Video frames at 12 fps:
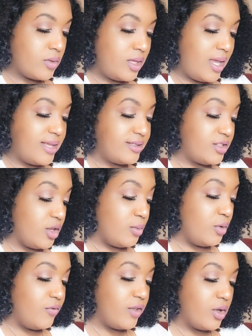Yes, you're
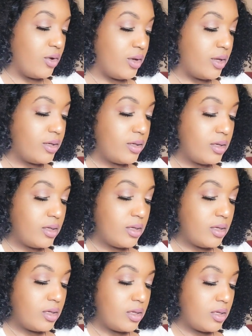moving on.
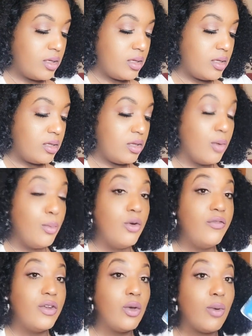You're
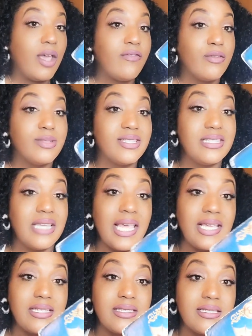moving away from
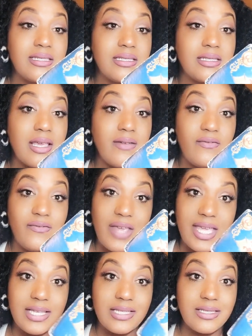snakes and
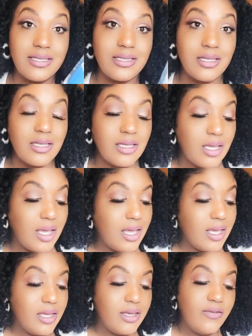fakes
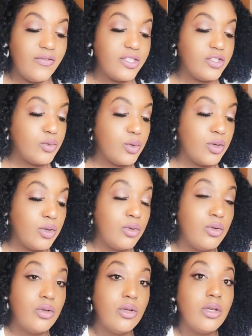and
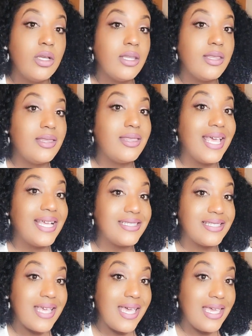individual
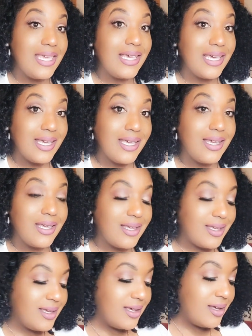that take.
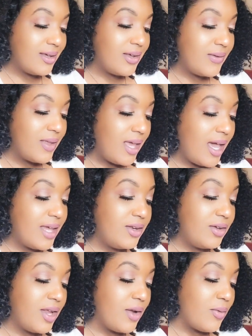I
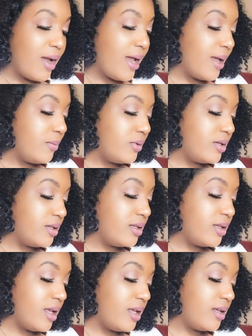know that rhyme, but
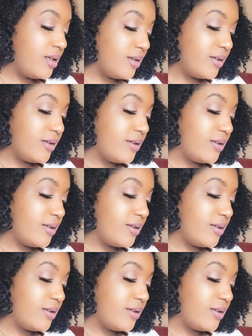hey.